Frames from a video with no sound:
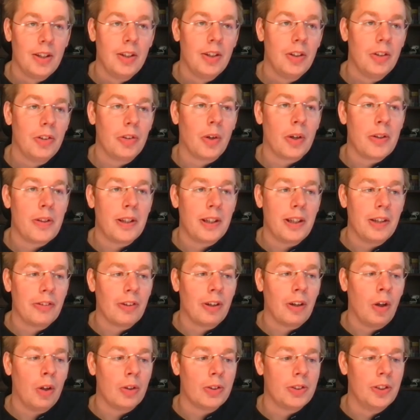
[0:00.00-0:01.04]
So I think there's a
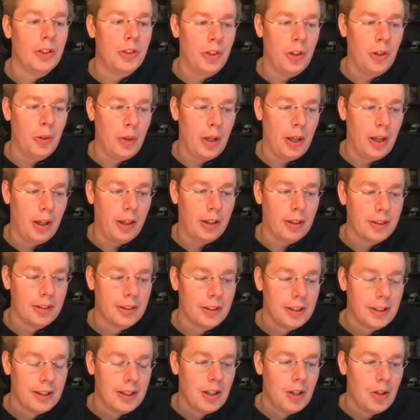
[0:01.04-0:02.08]
lot to do here.
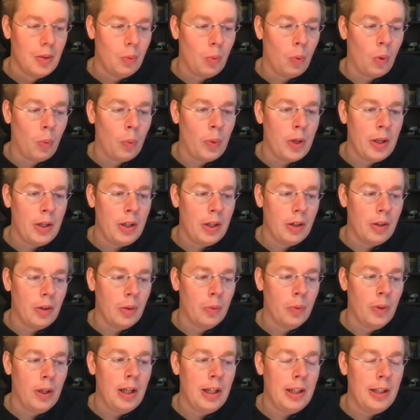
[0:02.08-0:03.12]
What we are
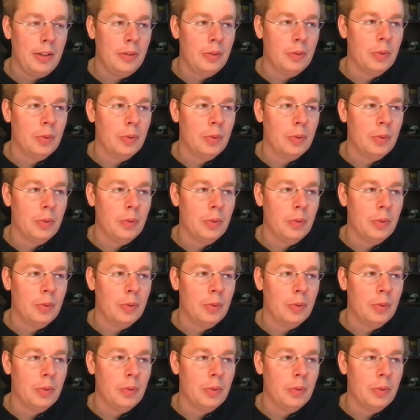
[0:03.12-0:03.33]
really,